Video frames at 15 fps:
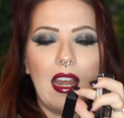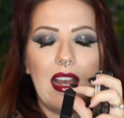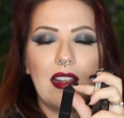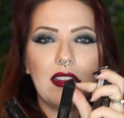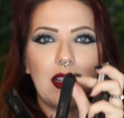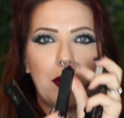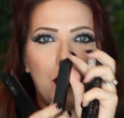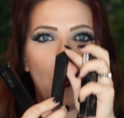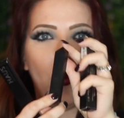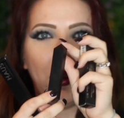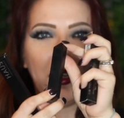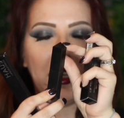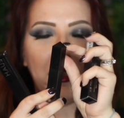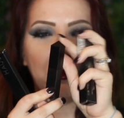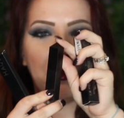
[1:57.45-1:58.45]
has a
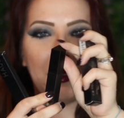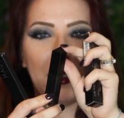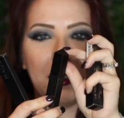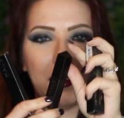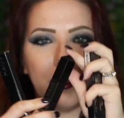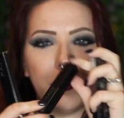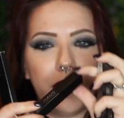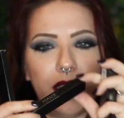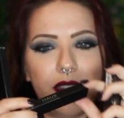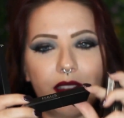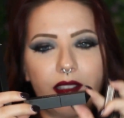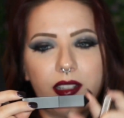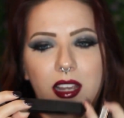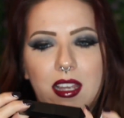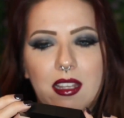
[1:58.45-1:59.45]
pointy pyramid
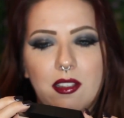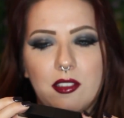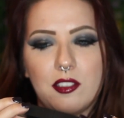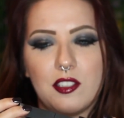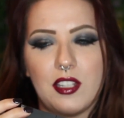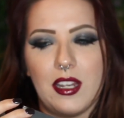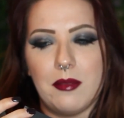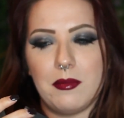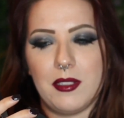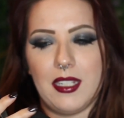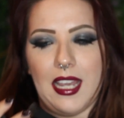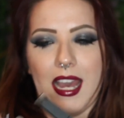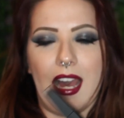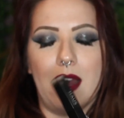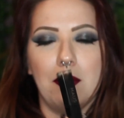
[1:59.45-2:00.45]
style shaped
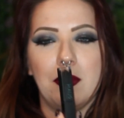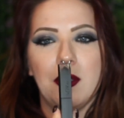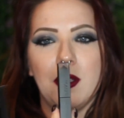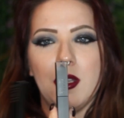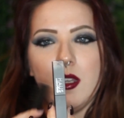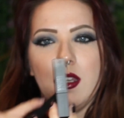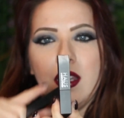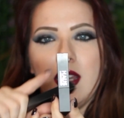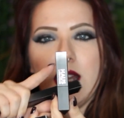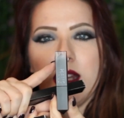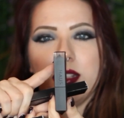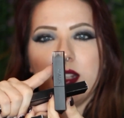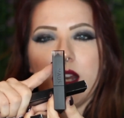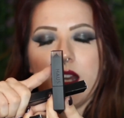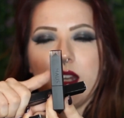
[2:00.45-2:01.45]
cap,
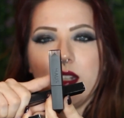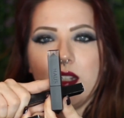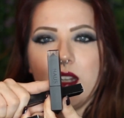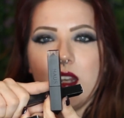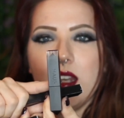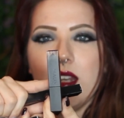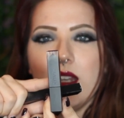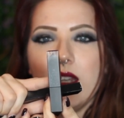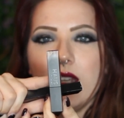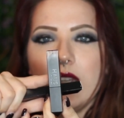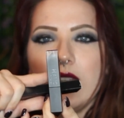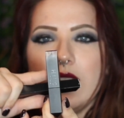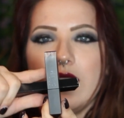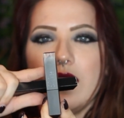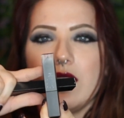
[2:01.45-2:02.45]
and then
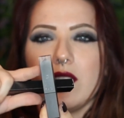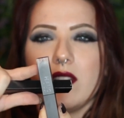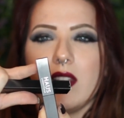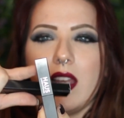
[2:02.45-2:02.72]
it's